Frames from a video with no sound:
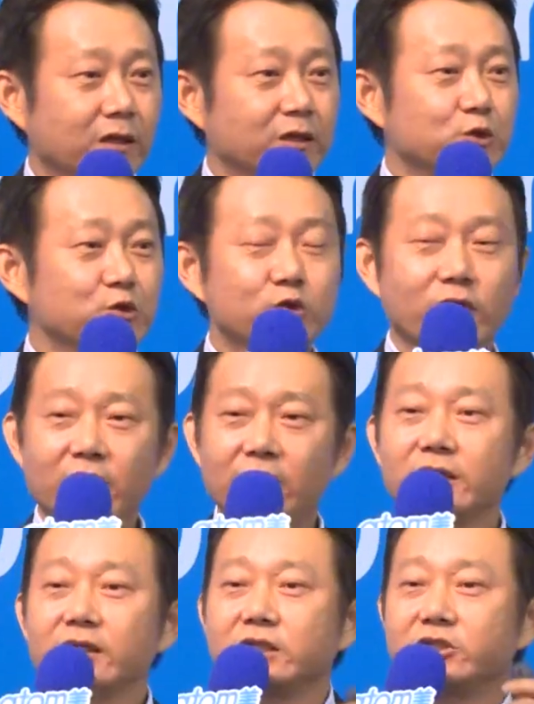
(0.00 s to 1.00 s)
You
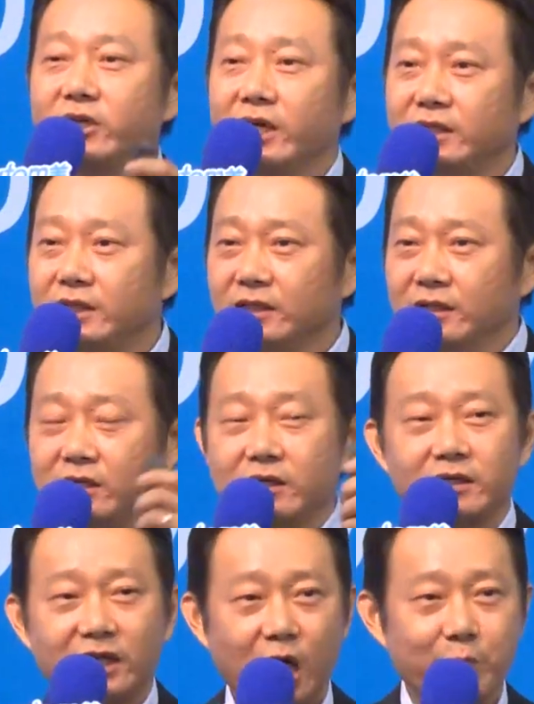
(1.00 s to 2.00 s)
are creating
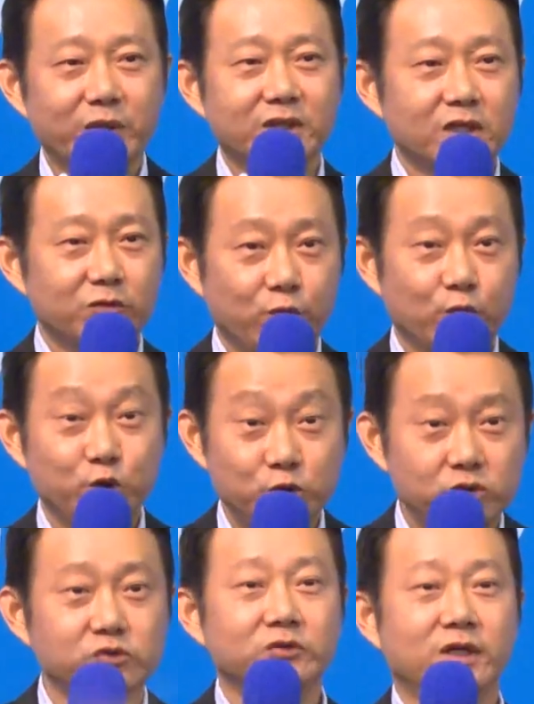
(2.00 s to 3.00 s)
a capital for
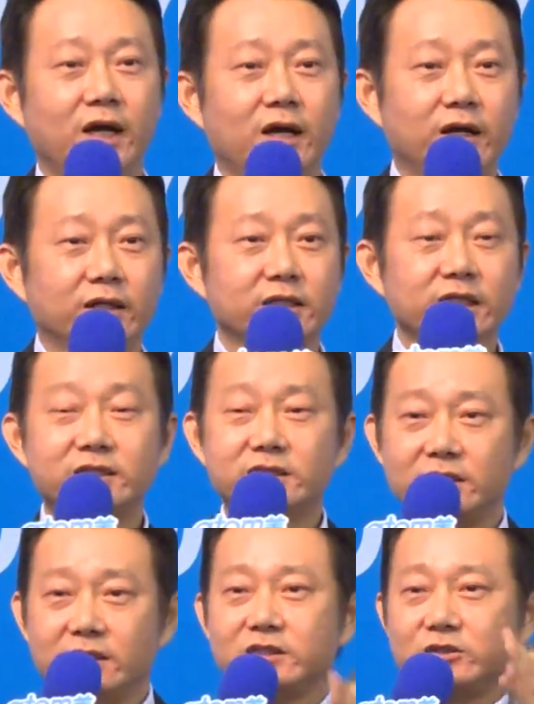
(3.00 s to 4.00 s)
you.
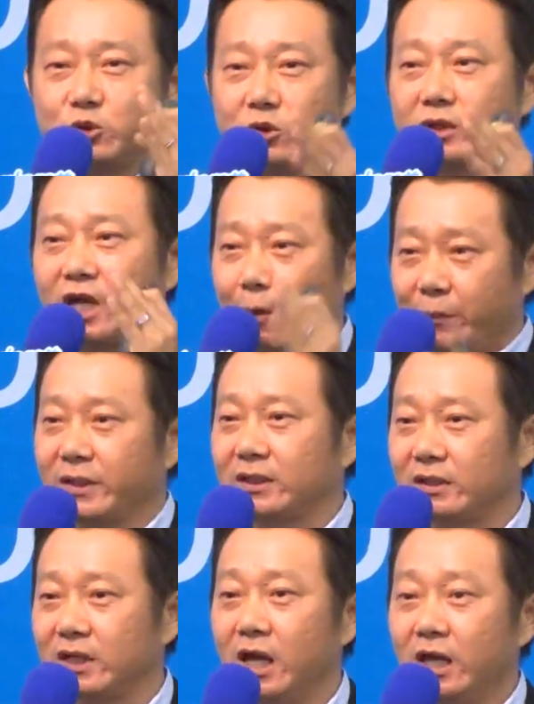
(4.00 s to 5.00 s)
This is your
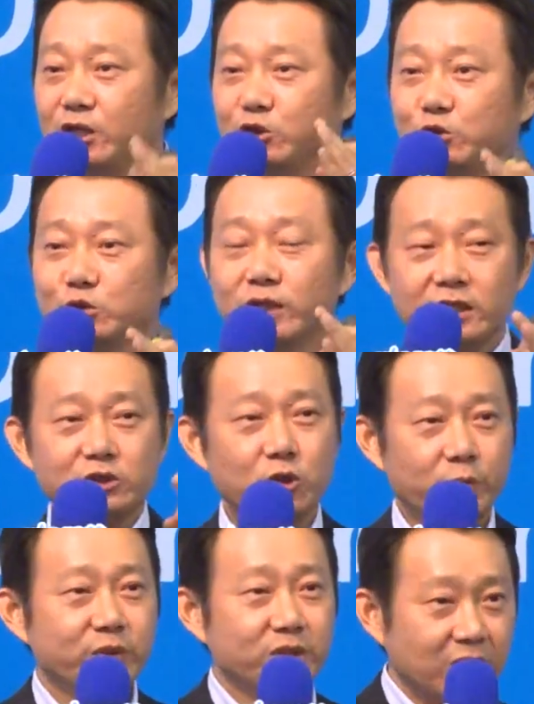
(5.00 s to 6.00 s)
capital. You are not
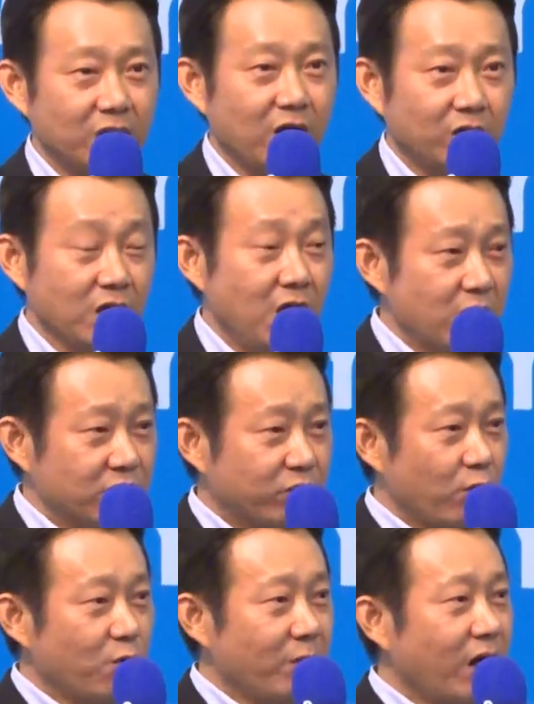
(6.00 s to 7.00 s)
shopping around
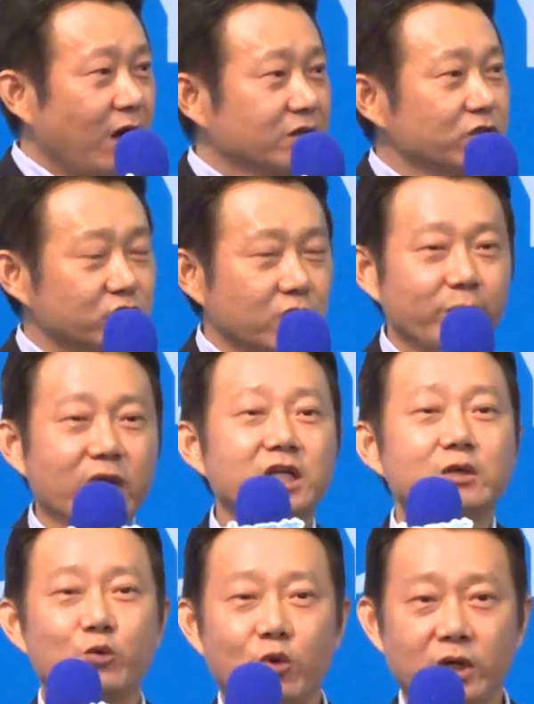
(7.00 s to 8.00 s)
from other shop
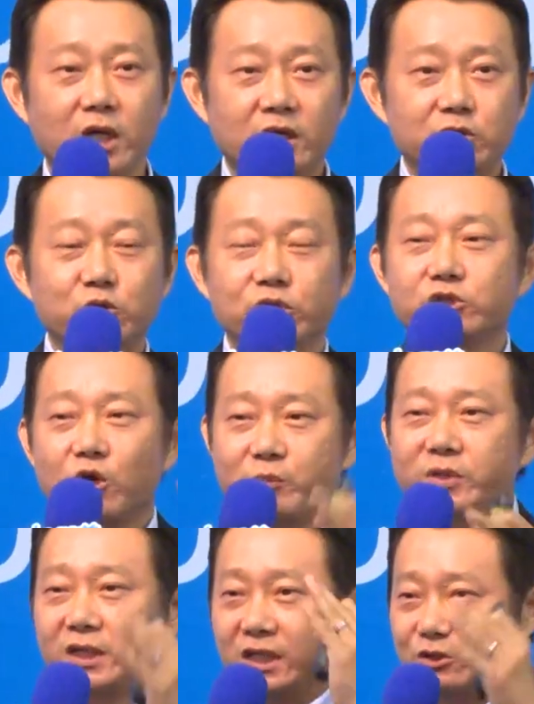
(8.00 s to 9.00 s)
anymore. You are
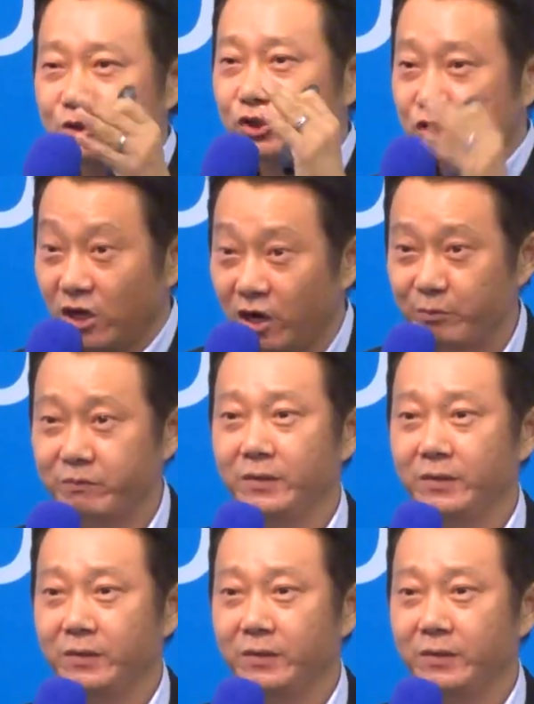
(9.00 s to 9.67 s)
shopping in your shop.